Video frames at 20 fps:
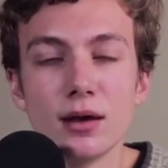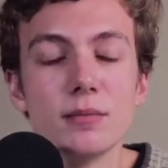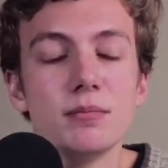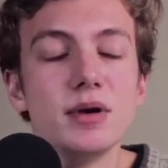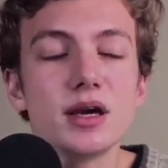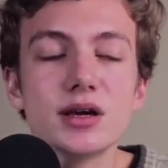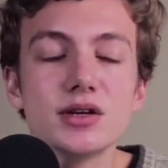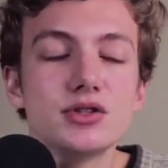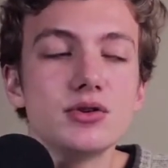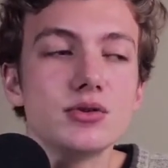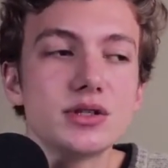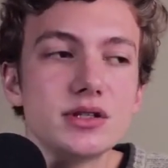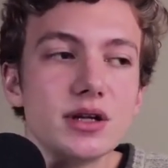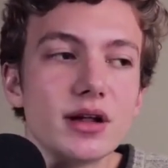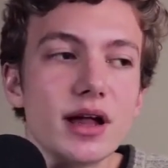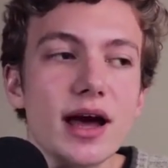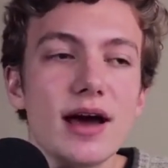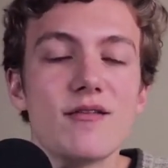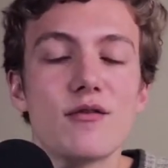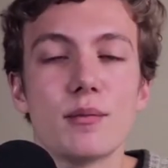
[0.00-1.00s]
Because you
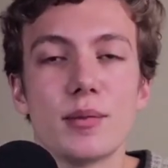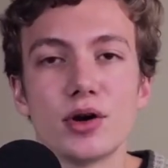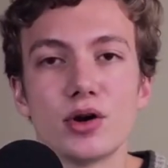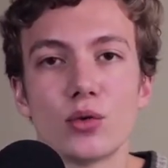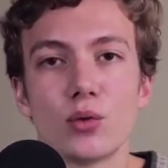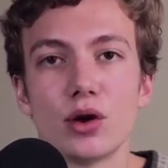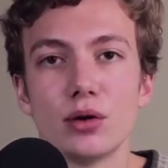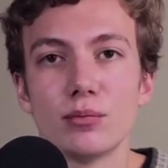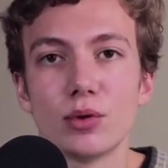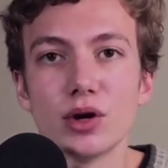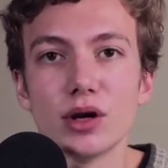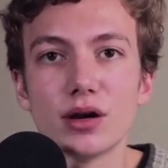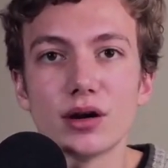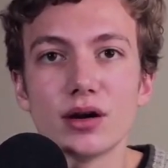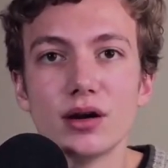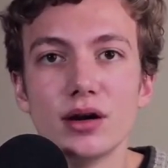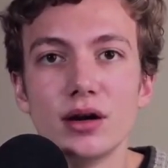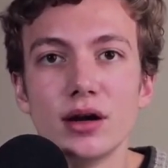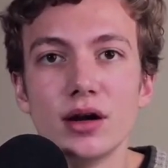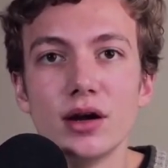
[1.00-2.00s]
still have him under one more
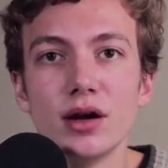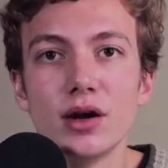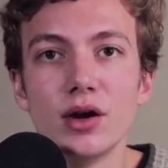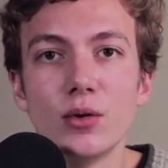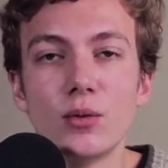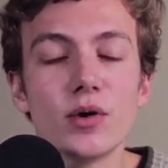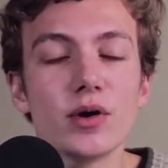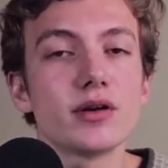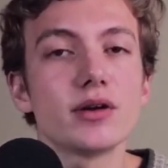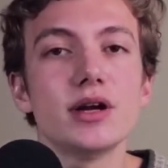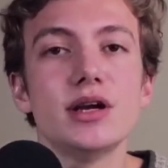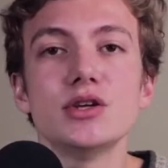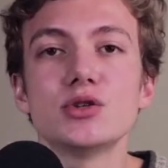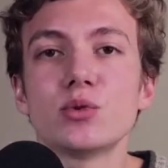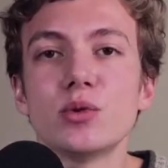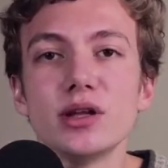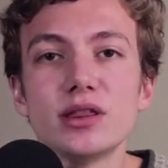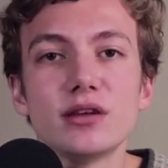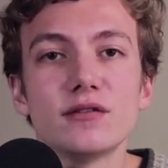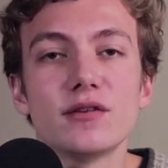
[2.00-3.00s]
year. Whether he's
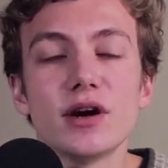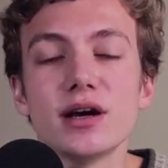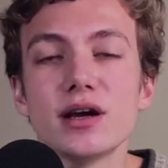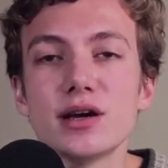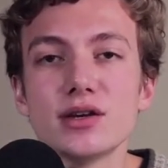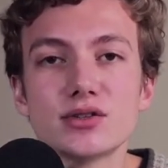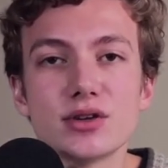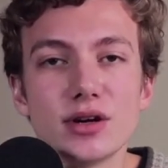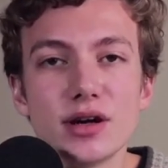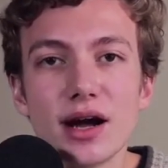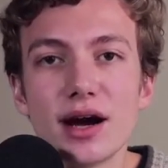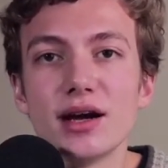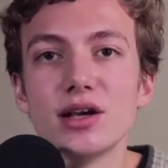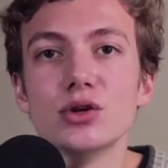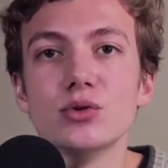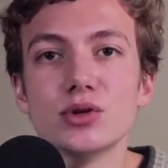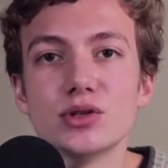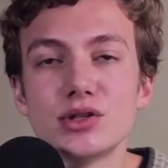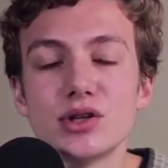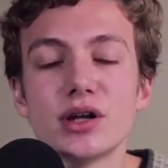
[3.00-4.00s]
with the Vikings or not,
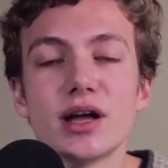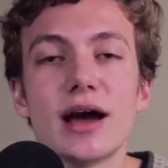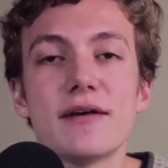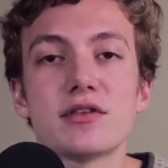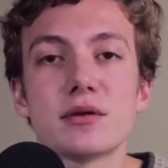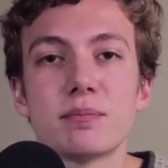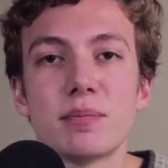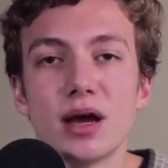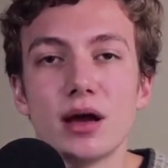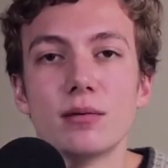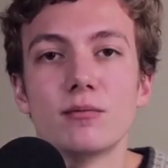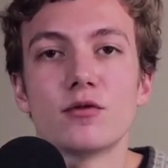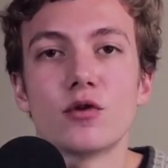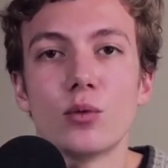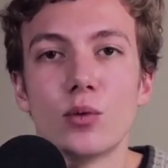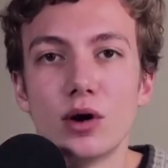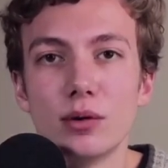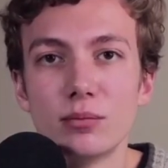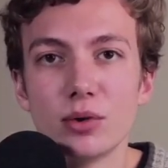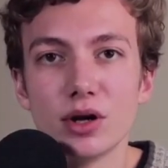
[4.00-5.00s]
you still have to pay him
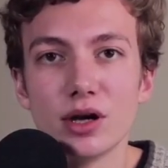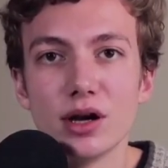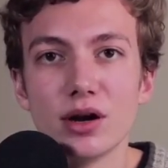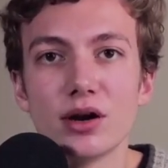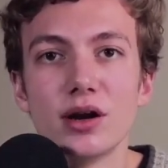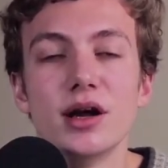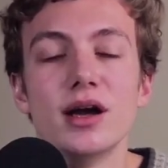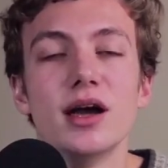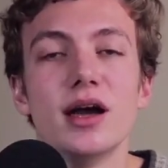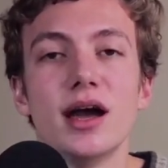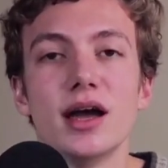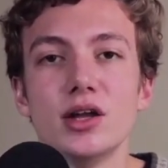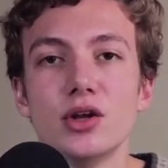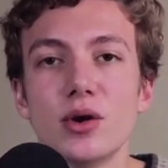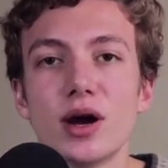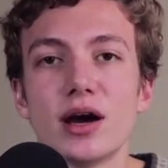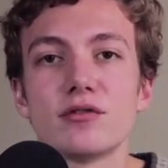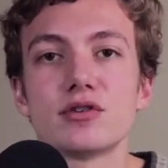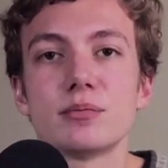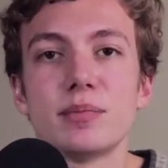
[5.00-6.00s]
for one more year, and you
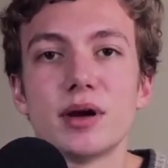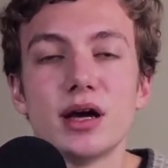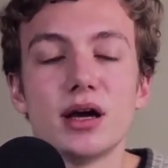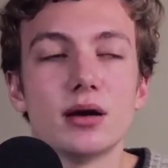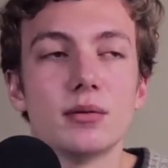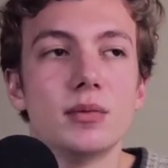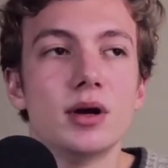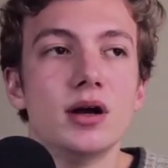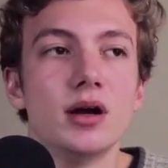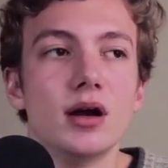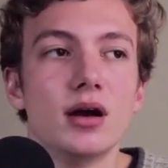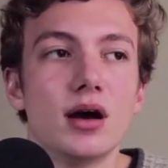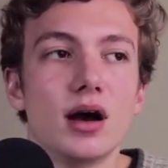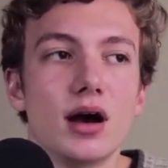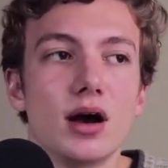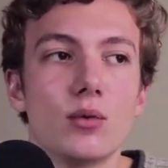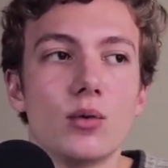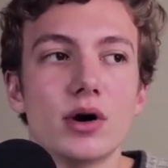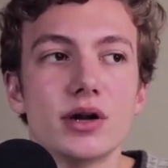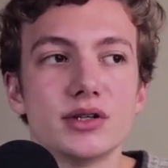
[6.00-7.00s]
have to pay him
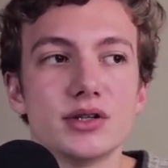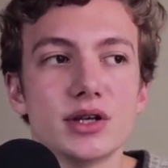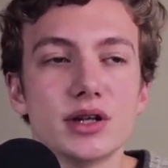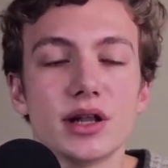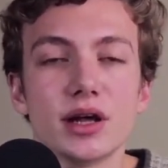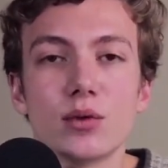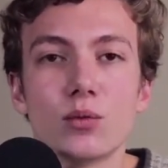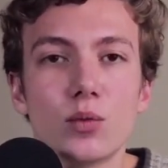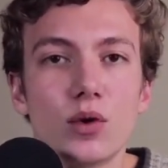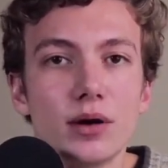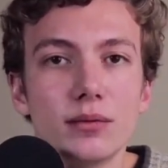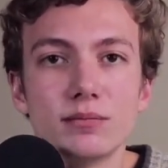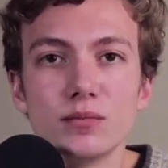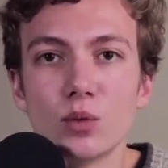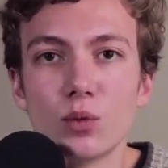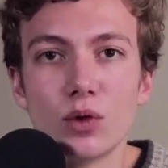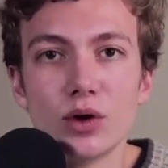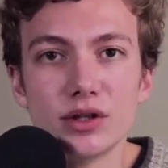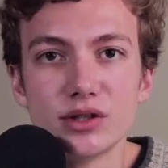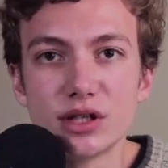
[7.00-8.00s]

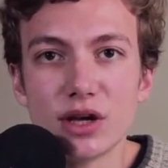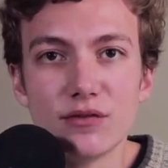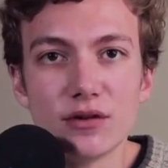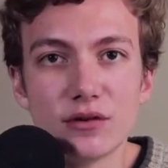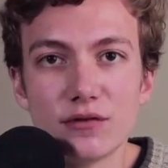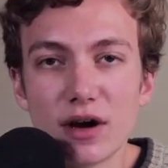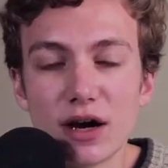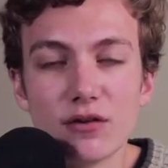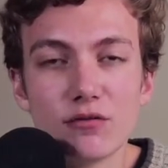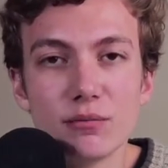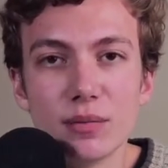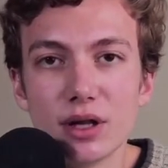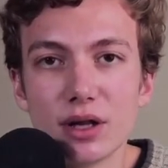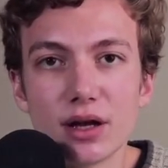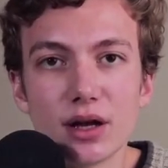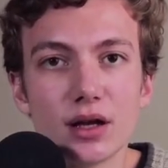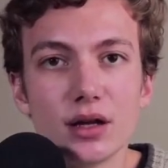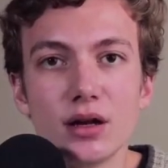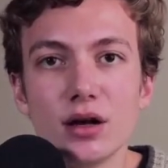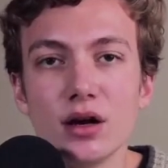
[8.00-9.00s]
$175
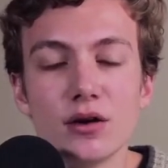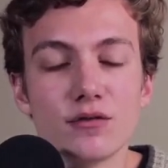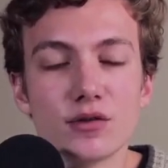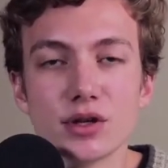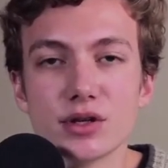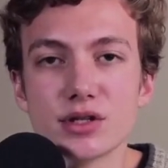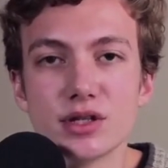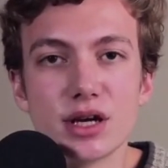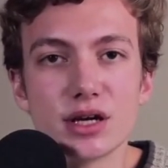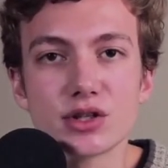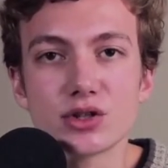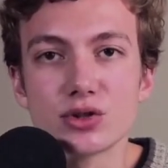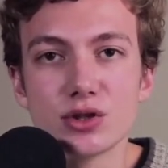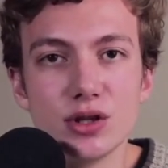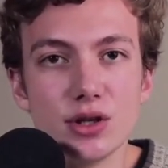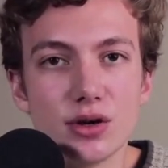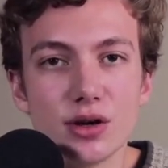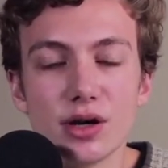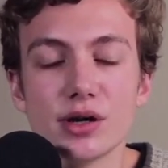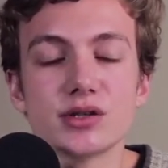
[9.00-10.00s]
million for this next
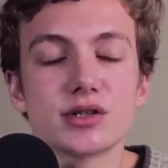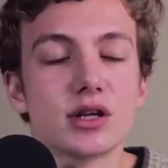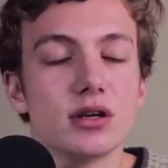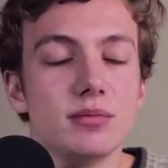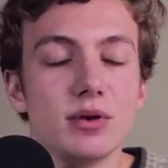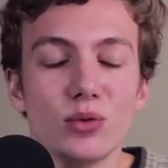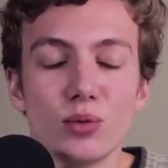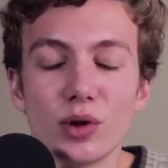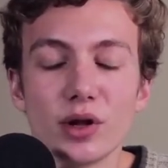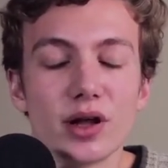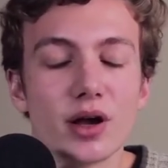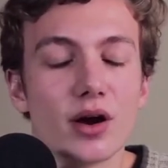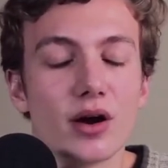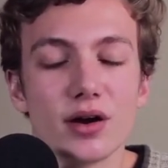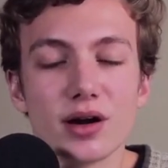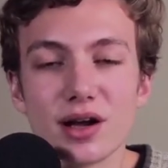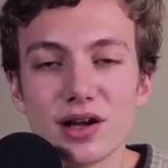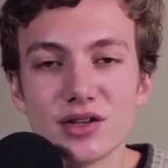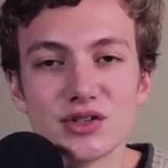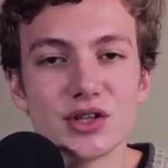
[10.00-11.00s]
year, and it's going to be really
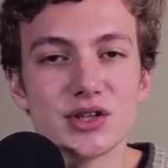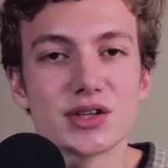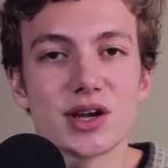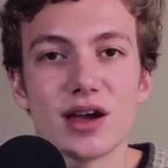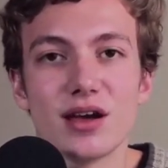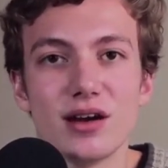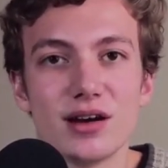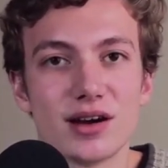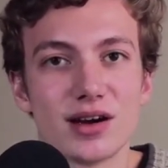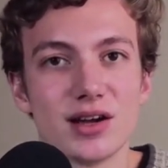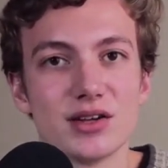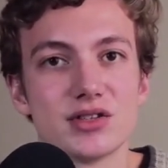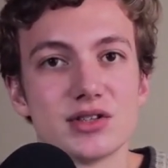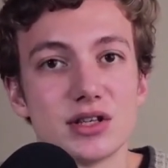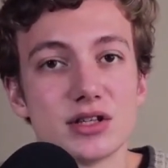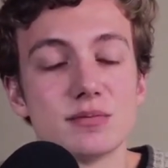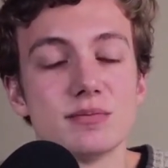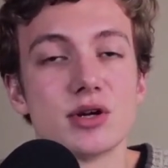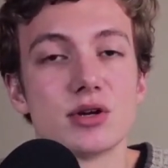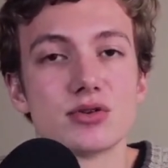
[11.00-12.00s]
hard against
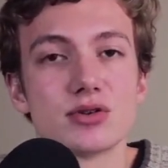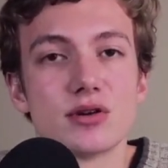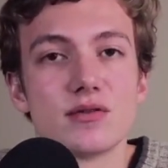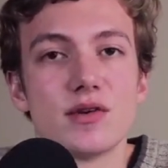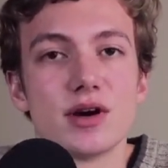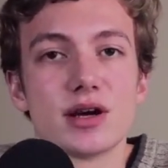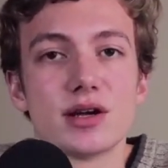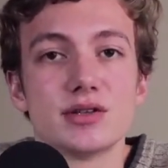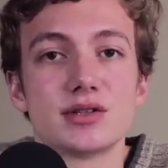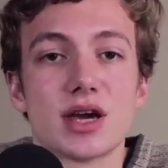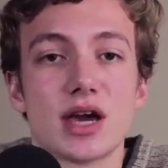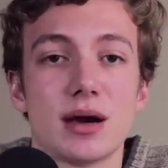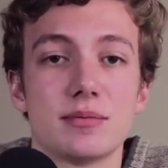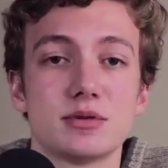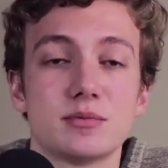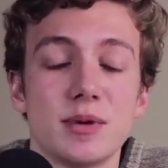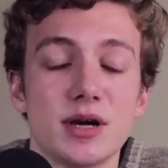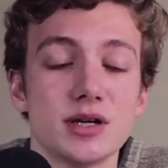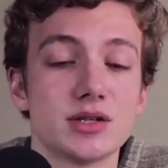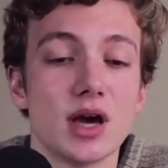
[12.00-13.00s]
this Minnesota Vikings cap
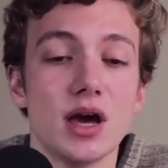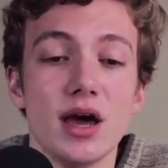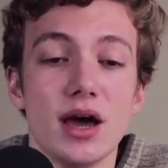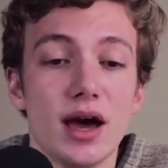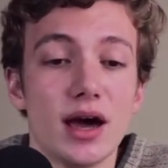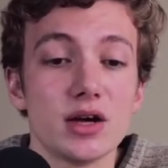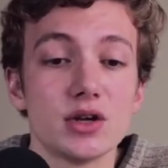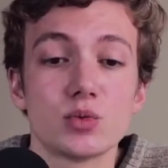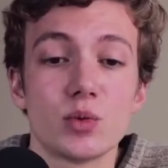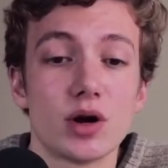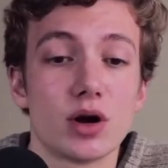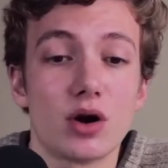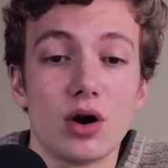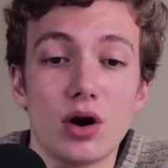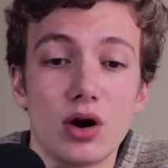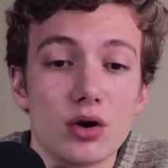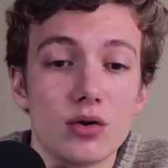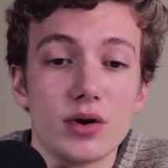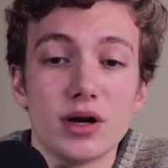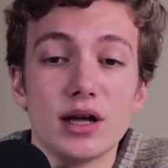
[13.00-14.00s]
space, as we are
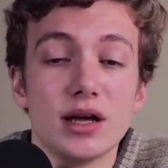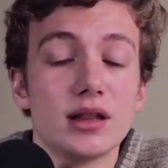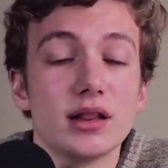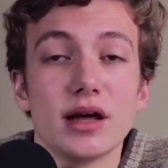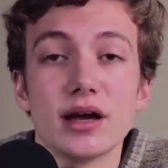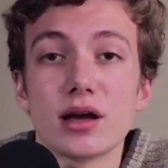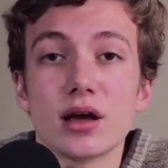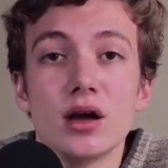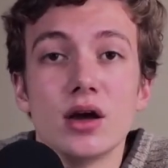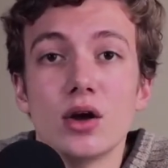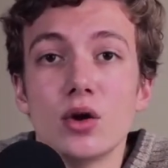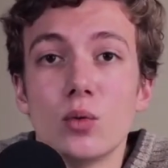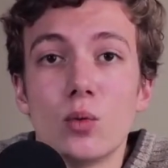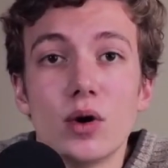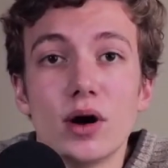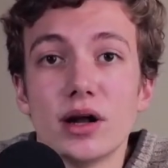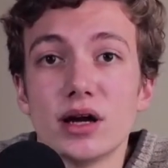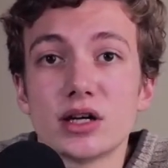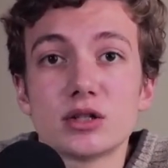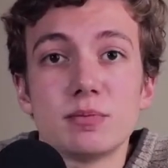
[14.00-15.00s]
already in
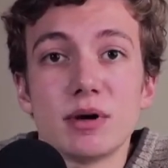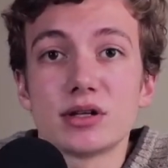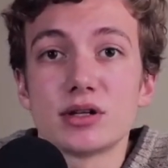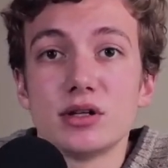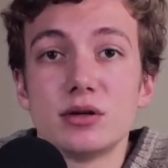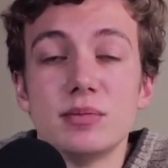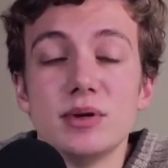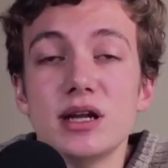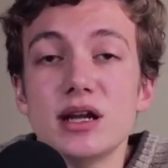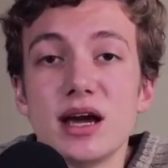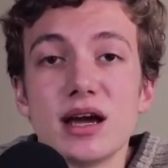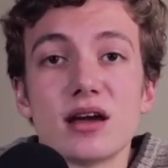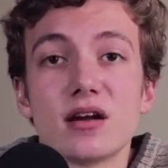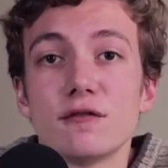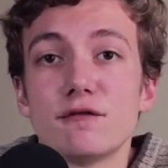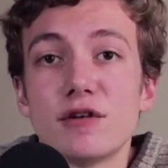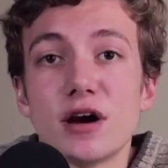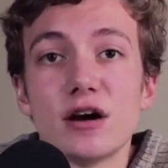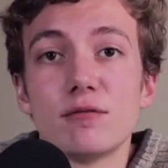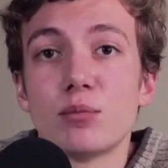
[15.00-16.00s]
expected to be
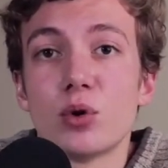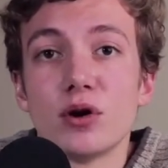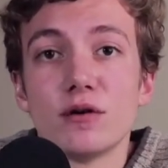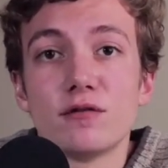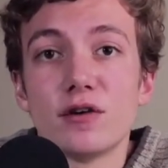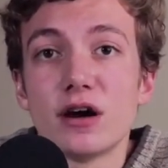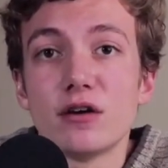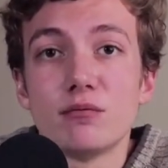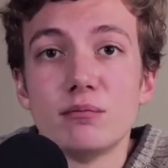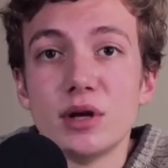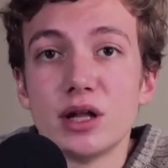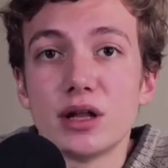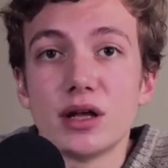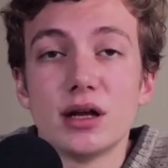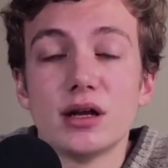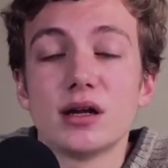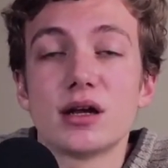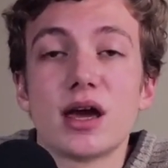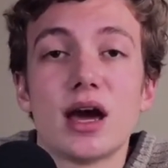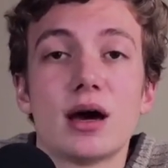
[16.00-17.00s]
negative $5.5
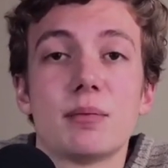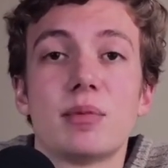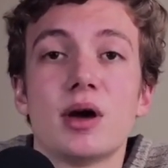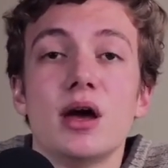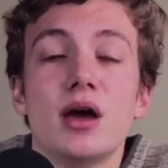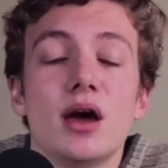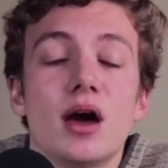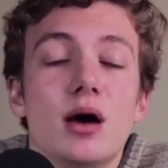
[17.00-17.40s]
million in cap.